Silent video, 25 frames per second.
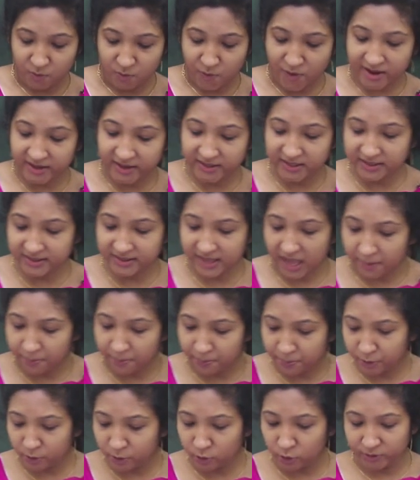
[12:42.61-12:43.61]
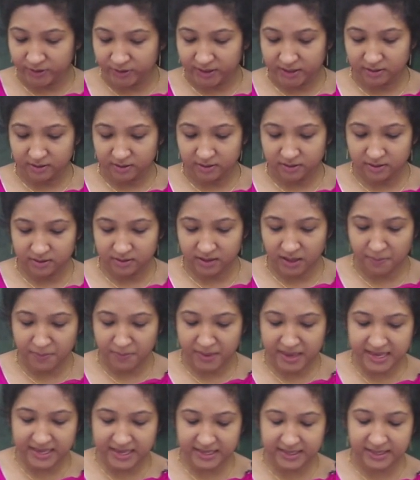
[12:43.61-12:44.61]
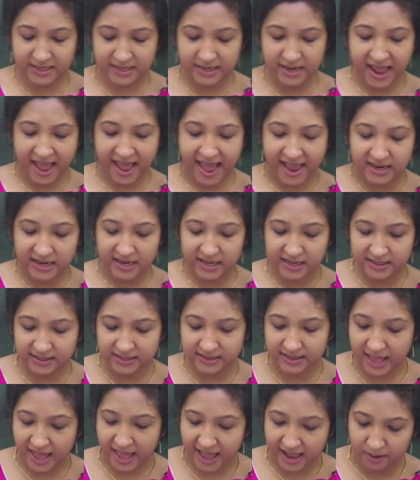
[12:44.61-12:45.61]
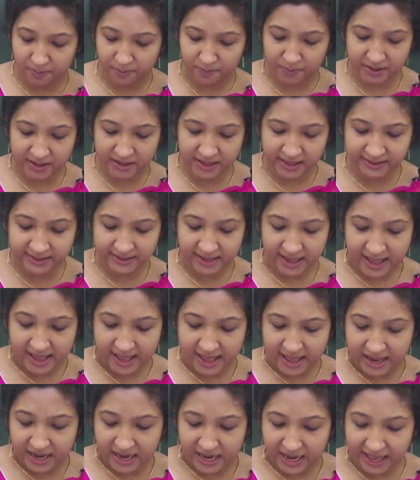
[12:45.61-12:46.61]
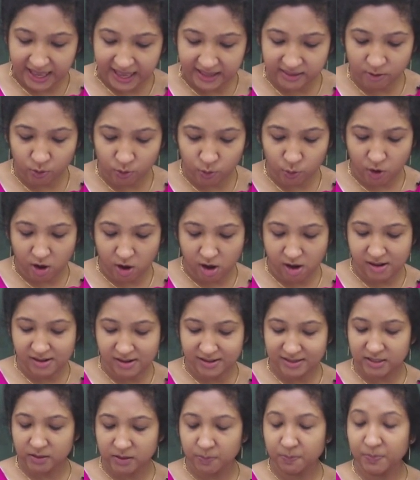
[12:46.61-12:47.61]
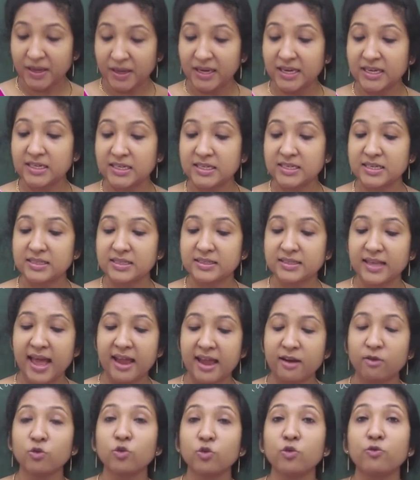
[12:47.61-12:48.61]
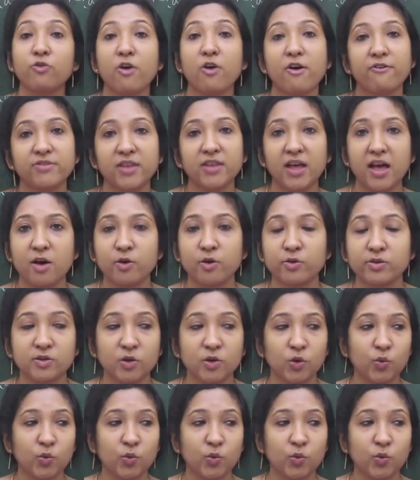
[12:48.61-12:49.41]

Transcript: When it is approved, the mason and his helpers lay the walls, pillars and roof of the house.